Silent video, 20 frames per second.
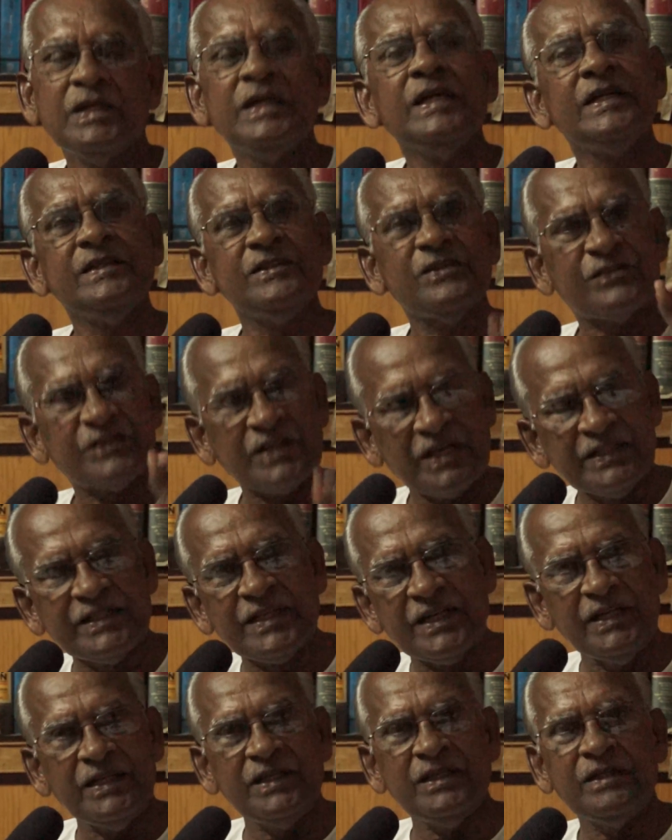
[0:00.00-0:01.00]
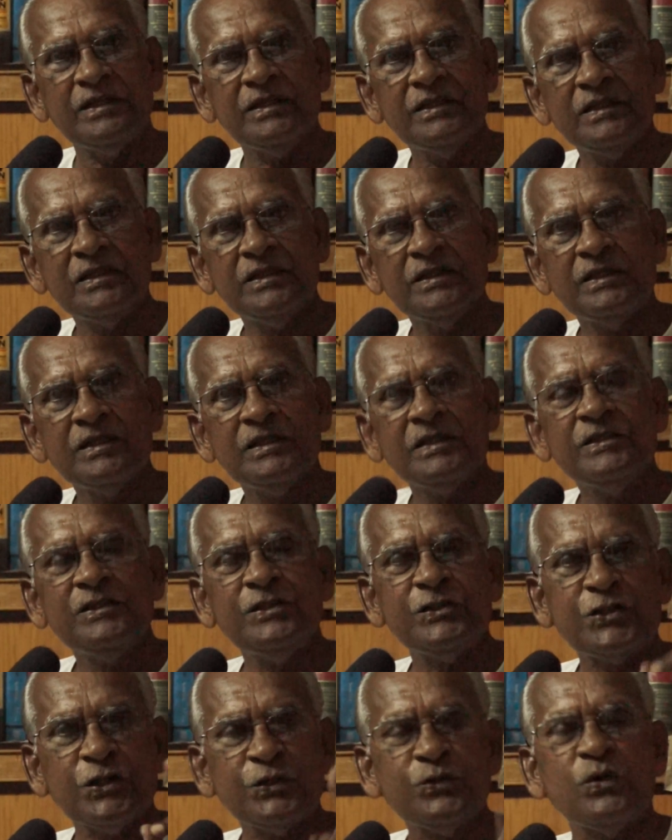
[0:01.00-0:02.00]
In this country, the
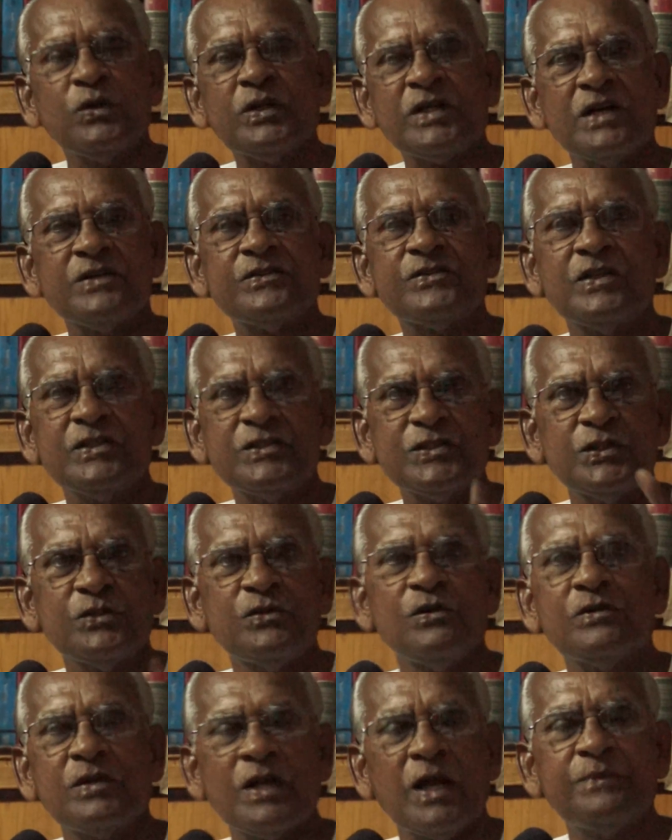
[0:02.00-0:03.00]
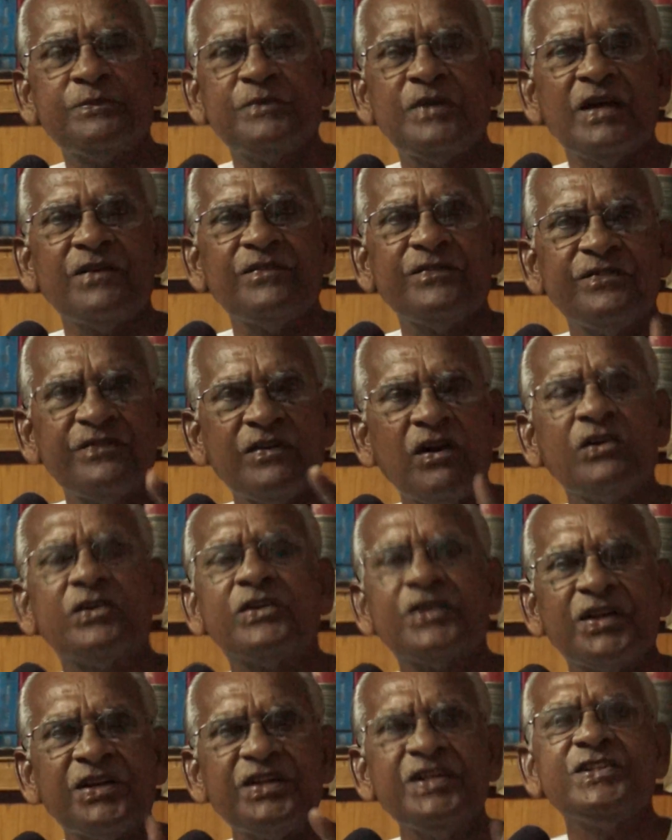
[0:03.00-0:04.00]
scheduled castes or scheduled tribes have
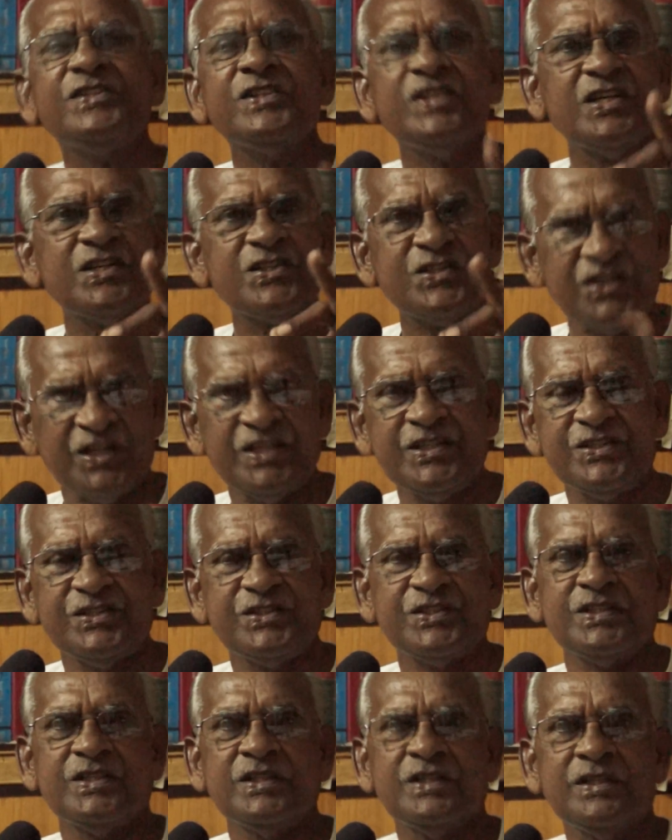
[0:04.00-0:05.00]
not reached a stage